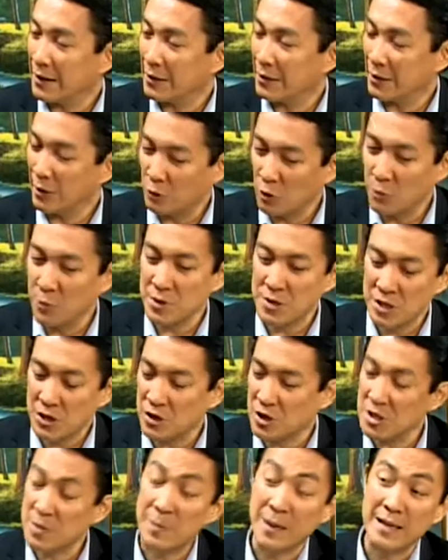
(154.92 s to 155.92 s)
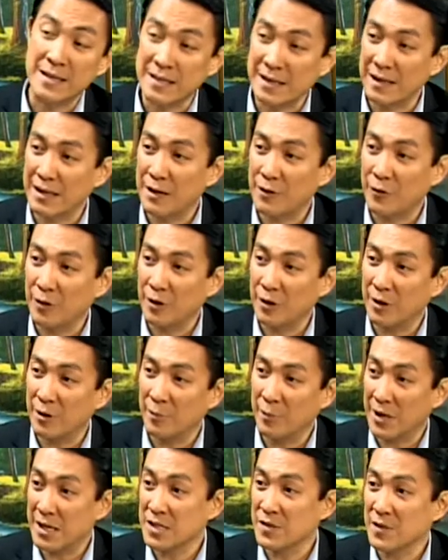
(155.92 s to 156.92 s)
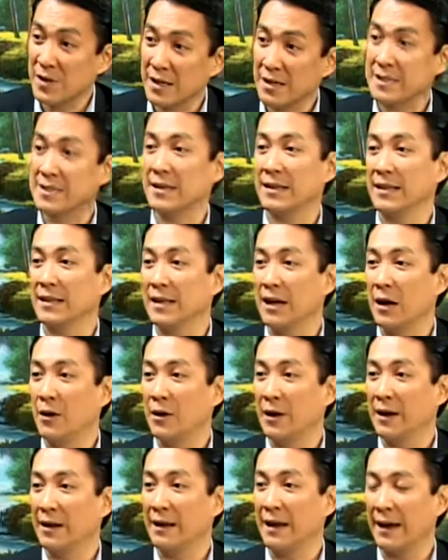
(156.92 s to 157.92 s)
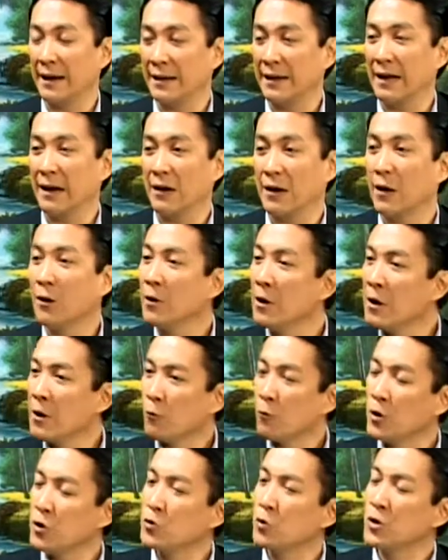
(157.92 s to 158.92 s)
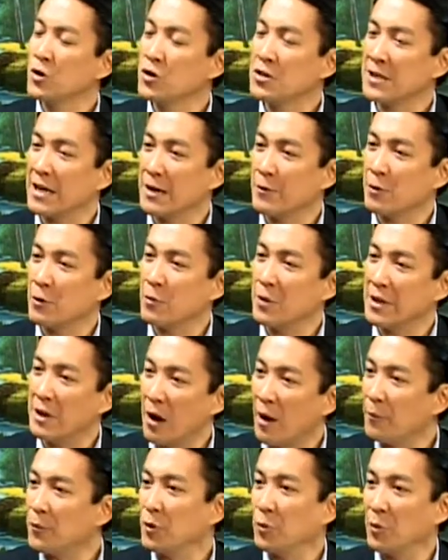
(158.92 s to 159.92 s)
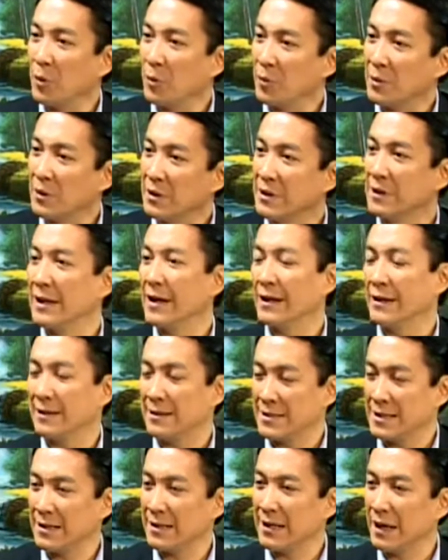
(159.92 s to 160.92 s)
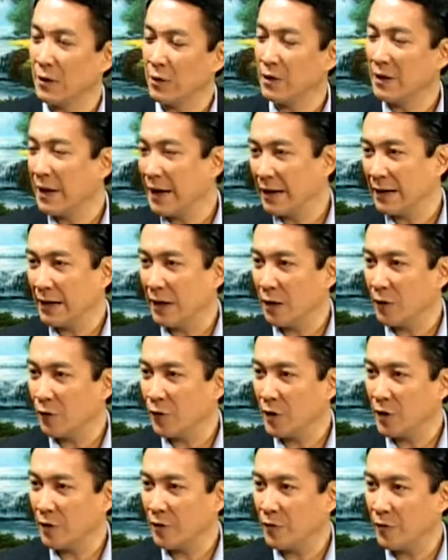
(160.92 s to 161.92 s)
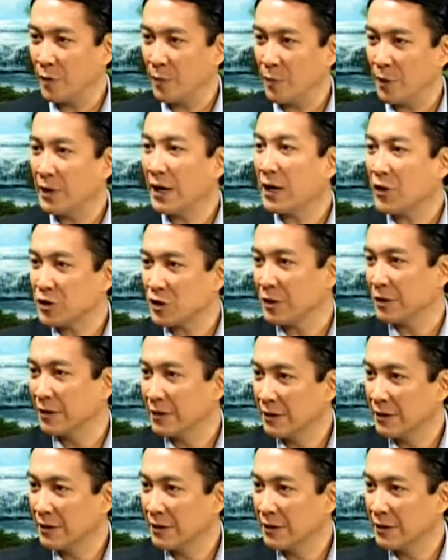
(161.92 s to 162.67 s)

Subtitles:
the two positions basically for breastfeeding, sitting down and lying down. Now, which would you say would be the optimum? Sitting down or lying down for production?